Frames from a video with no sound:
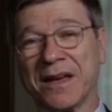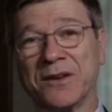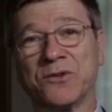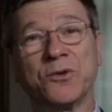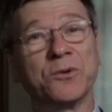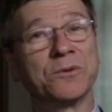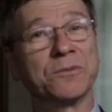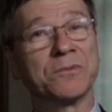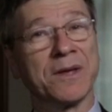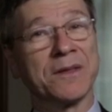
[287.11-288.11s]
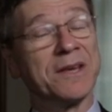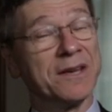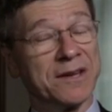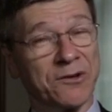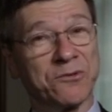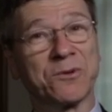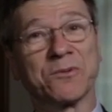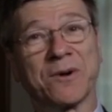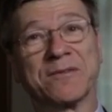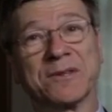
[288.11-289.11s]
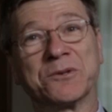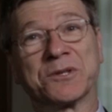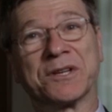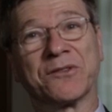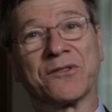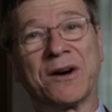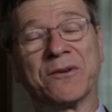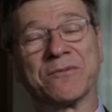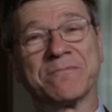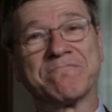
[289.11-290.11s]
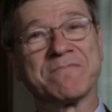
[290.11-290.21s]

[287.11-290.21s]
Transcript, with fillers: into the Industrial Revolution itself,